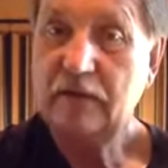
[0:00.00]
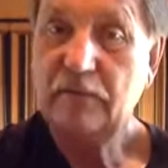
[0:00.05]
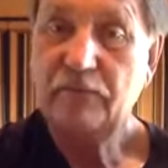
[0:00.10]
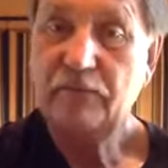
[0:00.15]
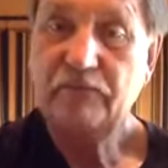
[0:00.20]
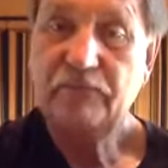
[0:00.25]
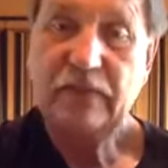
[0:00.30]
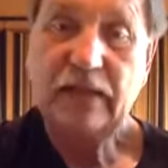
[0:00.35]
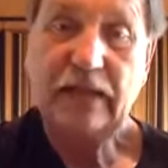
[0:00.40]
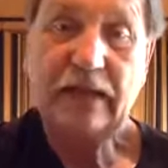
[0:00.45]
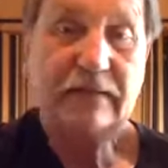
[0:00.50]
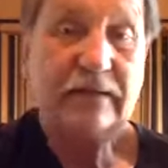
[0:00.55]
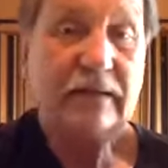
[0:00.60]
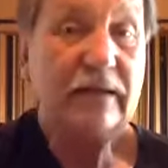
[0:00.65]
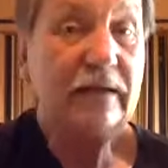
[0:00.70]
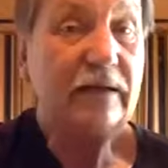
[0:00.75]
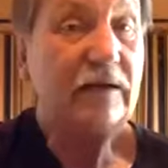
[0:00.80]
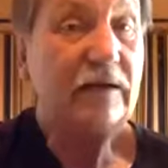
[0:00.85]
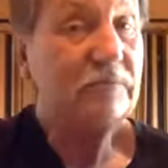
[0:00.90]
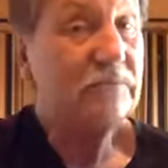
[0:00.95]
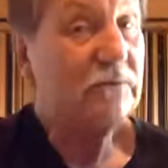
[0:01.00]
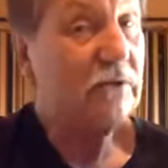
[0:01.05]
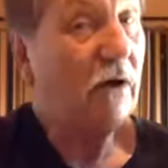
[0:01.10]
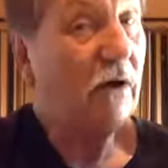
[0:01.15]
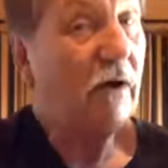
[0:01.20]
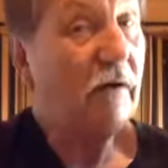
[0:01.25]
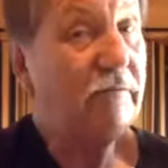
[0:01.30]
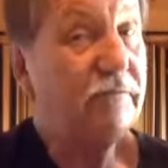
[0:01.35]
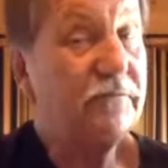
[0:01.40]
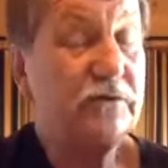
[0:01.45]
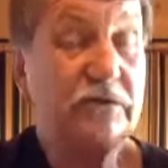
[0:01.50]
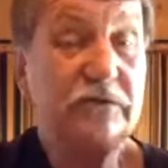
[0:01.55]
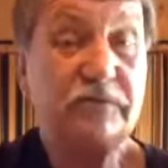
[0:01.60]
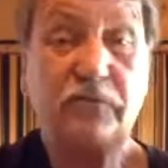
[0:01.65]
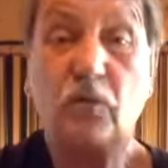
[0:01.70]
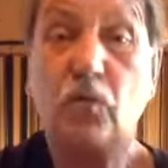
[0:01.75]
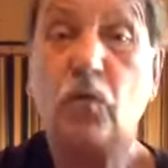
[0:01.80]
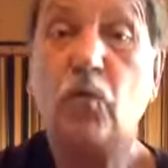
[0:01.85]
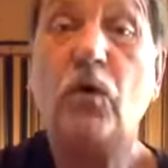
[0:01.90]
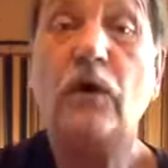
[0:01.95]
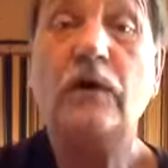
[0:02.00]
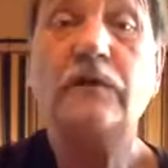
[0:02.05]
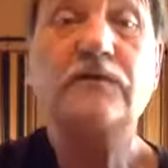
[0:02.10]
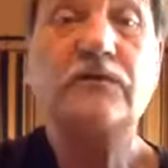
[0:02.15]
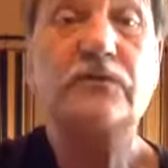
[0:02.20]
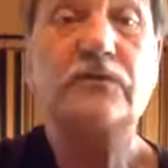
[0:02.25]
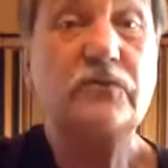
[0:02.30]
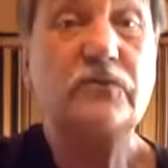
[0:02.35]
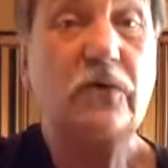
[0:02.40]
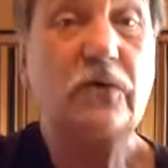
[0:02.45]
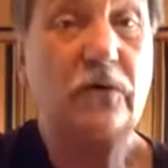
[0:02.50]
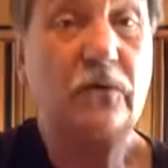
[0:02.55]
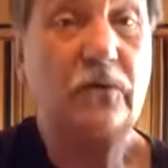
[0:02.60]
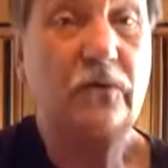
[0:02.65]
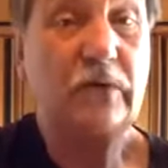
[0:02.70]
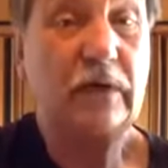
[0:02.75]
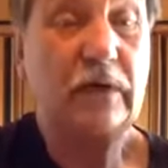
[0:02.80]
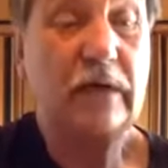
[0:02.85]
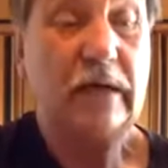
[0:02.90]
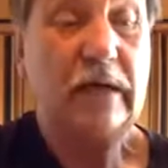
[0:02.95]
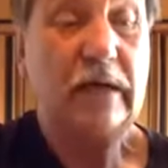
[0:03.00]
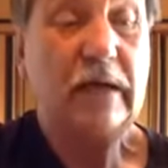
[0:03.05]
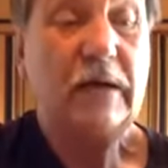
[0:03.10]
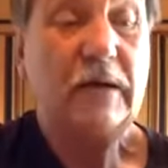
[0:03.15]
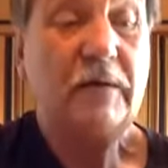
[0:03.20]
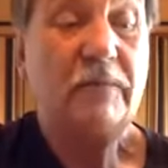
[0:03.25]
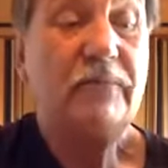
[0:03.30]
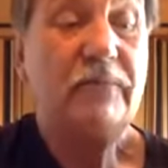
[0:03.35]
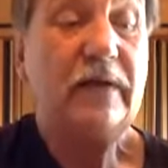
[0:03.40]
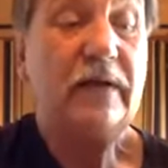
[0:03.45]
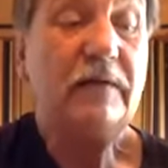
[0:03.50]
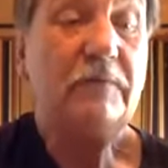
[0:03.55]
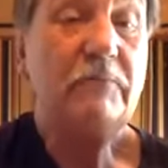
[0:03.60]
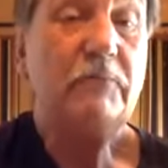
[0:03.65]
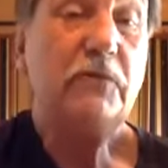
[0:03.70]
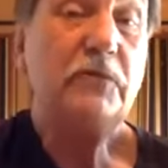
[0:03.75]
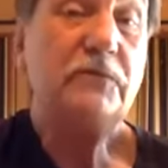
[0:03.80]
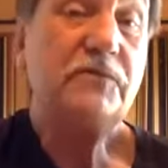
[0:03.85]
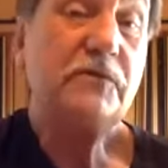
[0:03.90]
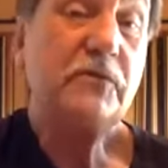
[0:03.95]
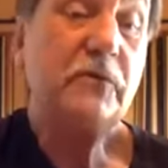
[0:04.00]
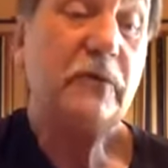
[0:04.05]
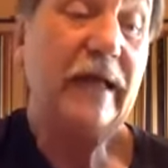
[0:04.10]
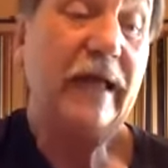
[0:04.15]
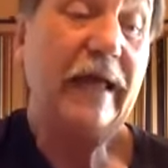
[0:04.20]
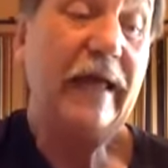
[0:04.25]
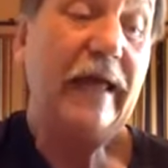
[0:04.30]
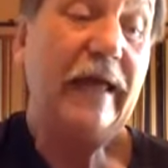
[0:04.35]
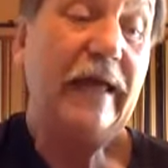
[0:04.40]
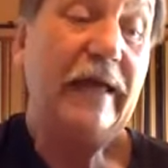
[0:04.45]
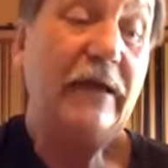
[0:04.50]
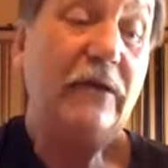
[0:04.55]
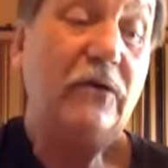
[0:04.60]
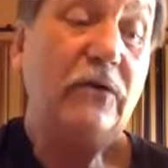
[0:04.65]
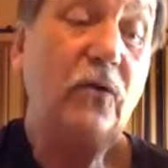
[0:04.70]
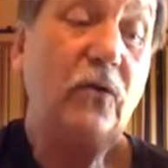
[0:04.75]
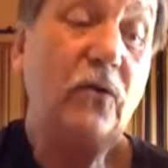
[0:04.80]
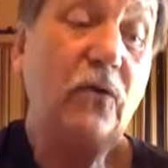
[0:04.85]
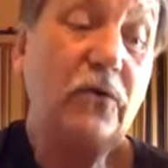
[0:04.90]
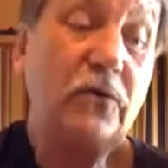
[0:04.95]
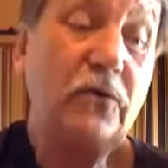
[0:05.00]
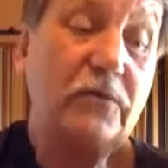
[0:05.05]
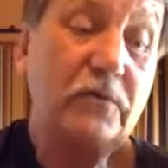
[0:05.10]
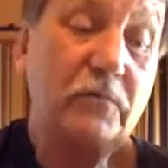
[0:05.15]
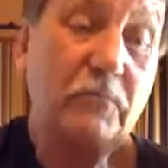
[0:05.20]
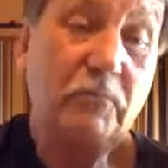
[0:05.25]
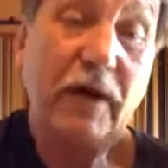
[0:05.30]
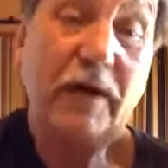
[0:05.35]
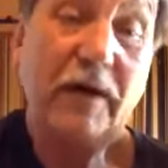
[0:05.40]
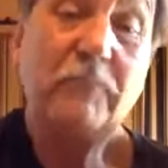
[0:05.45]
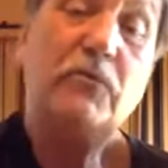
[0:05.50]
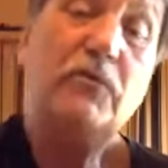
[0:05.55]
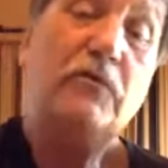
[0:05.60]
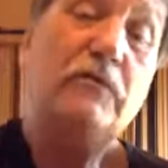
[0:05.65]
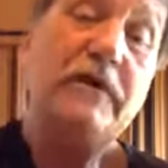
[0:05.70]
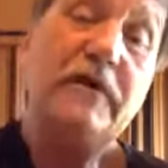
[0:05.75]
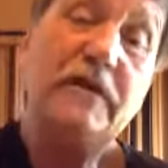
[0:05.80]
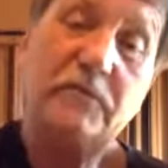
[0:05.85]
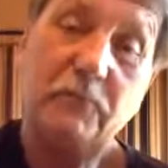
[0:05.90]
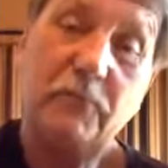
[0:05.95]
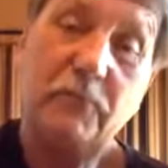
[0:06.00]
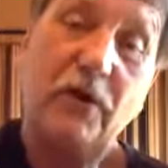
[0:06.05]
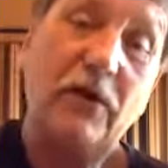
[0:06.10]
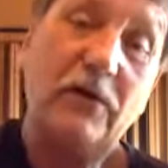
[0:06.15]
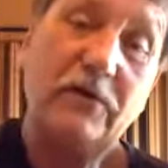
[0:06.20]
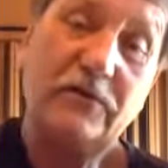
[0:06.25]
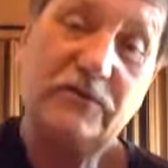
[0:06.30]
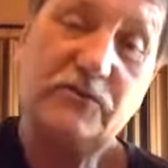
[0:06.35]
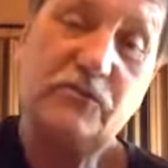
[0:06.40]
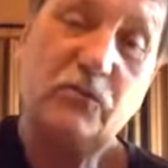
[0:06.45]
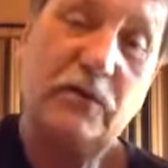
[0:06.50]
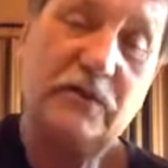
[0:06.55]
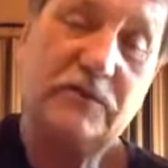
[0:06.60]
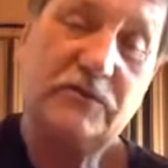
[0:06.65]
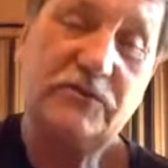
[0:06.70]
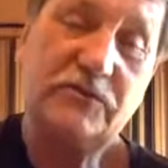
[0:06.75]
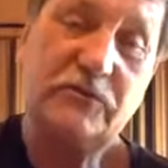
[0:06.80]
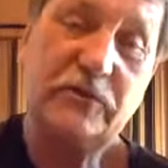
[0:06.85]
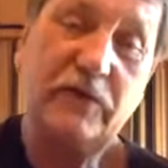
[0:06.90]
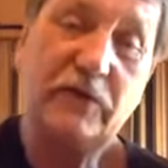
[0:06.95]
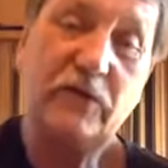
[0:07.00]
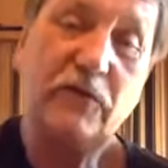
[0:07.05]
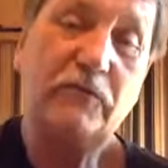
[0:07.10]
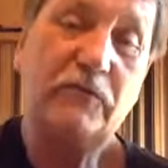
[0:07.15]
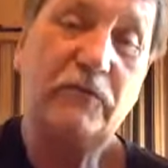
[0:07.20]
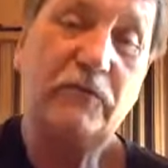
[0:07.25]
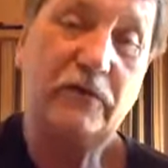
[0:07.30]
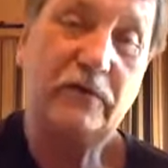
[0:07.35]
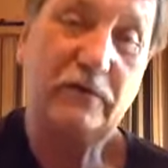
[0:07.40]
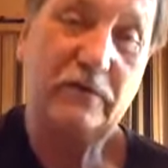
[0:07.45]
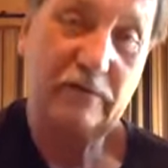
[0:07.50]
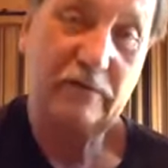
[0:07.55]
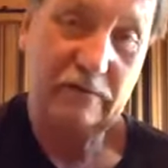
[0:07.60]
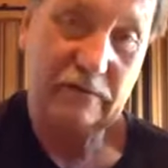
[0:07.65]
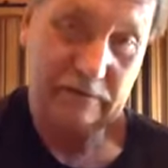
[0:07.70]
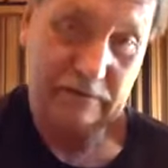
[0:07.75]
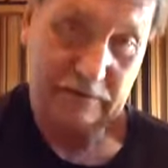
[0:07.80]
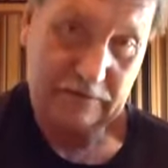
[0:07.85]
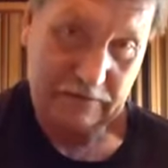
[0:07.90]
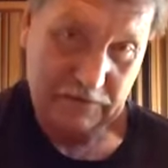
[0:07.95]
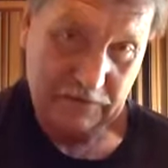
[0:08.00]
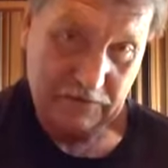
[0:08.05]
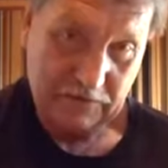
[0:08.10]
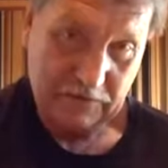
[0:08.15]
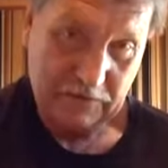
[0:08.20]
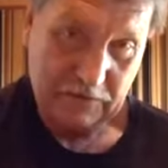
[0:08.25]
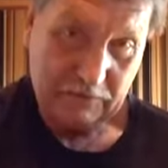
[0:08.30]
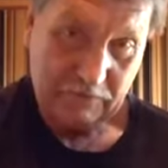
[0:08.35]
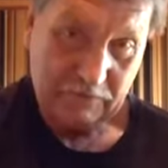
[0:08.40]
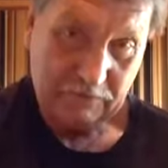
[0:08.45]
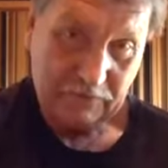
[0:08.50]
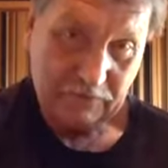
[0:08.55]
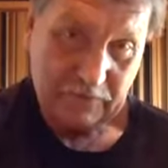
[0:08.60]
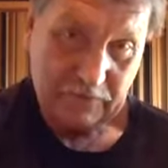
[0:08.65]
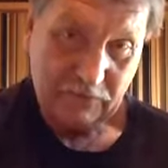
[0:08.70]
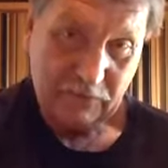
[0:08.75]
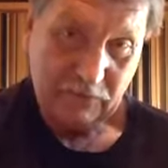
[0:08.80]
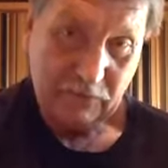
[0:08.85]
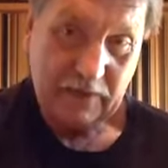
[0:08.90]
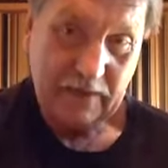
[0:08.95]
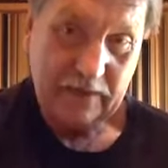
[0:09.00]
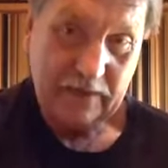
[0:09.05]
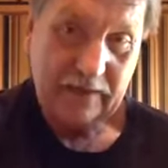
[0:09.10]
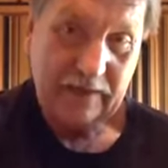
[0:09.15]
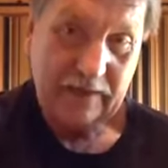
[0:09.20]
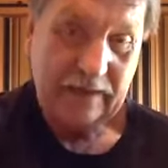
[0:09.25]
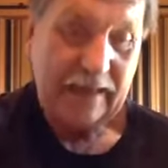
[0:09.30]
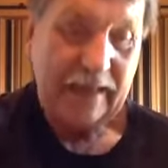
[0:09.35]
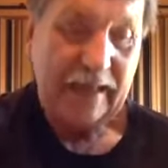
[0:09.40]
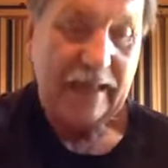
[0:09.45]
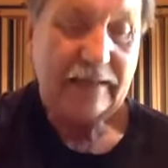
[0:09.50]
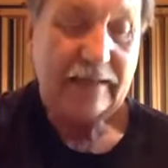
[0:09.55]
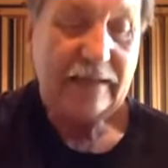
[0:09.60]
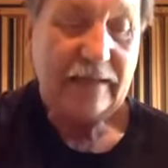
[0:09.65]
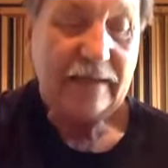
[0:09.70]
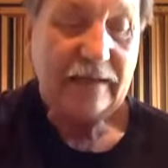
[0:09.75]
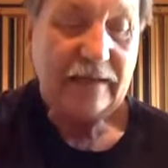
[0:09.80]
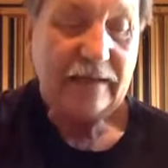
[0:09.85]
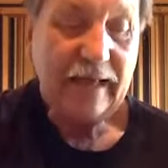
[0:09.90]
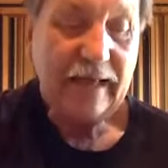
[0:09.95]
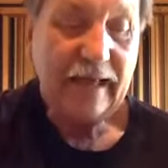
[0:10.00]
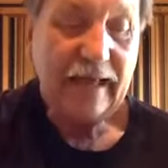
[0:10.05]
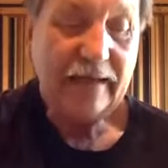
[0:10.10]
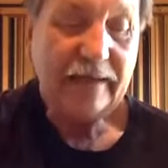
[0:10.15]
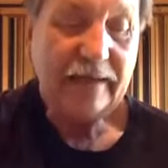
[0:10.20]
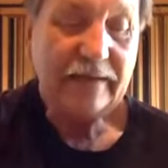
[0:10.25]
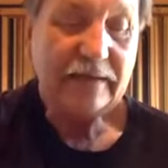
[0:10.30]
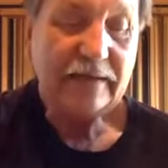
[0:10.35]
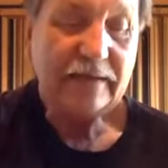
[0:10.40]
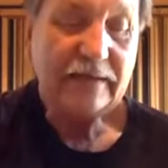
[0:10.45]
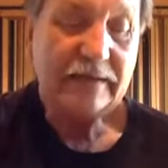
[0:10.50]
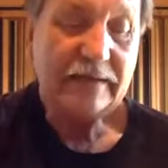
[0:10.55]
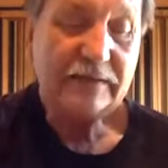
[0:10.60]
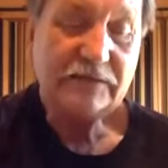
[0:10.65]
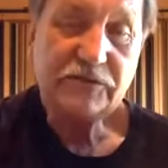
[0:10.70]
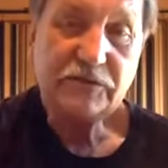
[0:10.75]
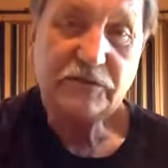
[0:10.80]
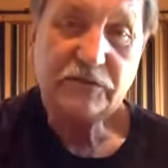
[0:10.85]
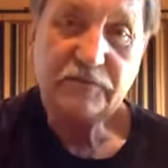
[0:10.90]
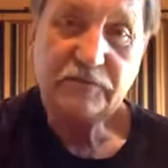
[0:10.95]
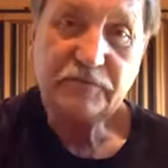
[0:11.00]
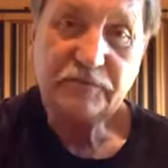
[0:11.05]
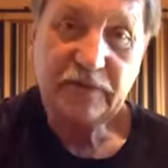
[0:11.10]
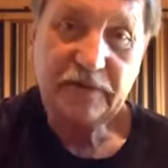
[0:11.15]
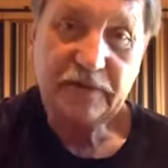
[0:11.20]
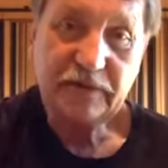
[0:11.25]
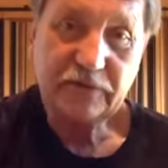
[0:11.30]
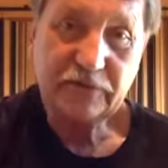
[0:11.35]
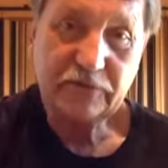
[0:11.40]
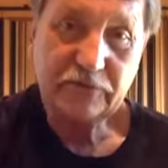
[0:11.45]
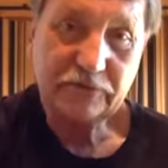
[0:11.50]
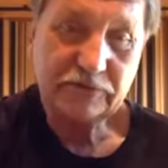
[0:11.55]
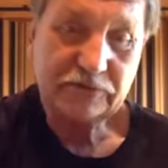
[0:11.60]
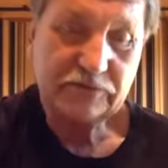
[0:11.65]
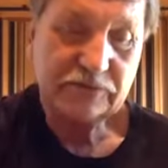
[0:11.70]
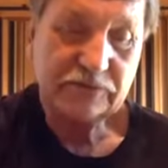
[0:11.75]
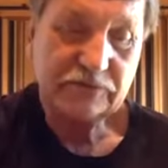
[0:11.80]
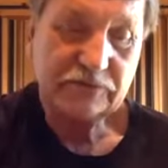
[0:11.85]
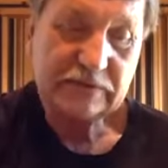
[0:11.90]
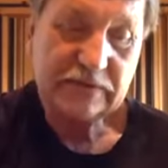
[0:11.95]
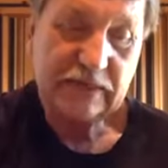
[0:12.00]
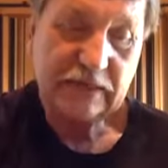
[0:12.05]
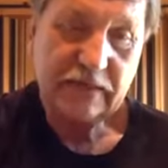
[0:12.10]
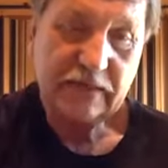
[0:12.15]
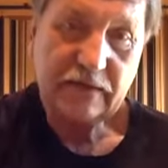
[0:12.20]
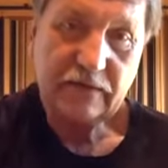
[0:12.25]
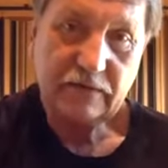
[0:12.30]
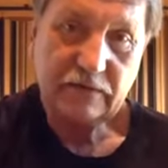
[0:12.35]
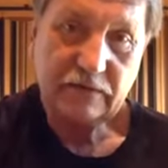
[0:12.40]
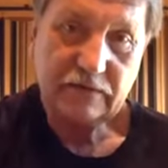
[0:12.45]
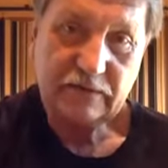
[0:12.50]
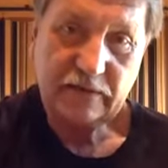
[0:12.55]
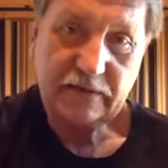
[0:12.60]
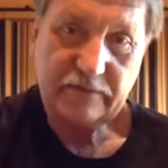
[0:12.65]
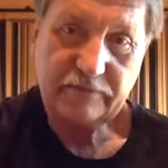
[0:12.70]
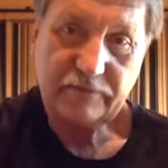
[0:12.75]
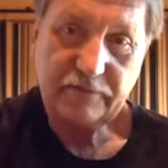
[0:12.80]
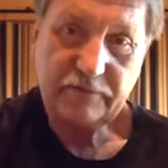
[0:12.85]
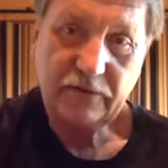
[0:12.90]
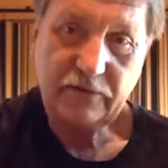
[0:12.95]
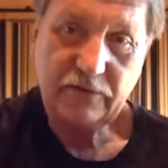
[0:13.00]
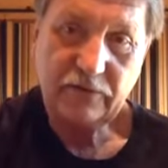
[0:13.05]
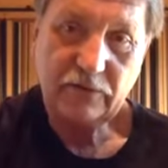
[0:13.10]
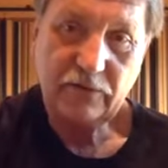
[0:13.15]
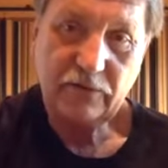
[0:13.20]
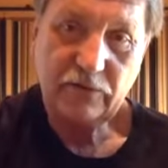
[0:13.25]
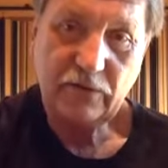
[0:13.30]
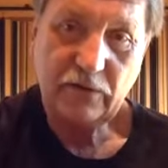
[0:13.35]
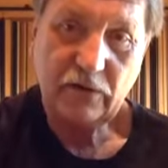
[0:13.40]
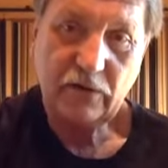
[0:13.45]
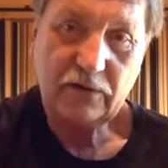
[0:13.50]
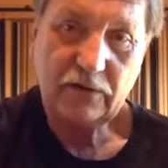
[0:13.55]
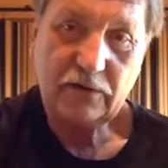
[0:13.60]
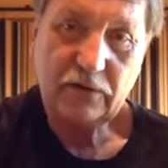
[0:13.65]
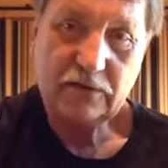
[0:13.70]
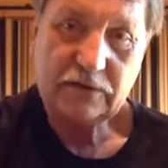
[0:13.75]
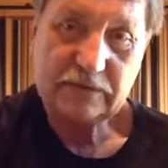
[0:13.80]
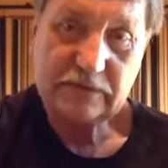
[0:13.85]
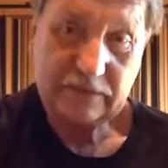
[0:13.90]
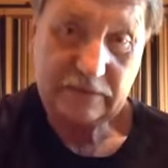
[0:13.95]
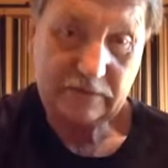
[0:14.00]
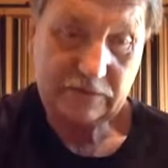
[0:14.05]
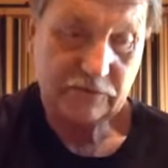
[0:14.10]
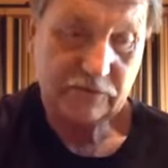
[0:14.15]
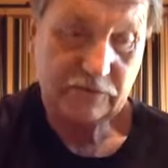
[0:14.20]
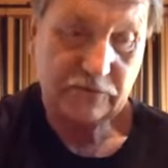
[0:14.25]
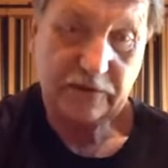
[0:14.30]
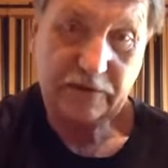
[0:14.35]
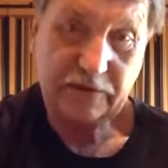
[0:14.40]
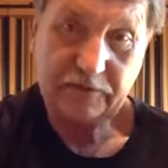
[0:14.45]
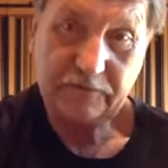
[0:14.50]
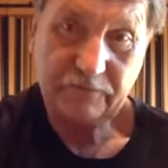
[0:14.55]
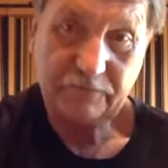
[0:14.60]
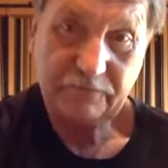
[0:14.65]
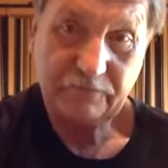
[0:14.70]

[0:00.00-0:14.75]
and then it comes off just for 1 stroke. Then it moves to an A chord by moving the bar just 1 string over, right? And then adding these 2 fingers, your second finger on the 2nd string,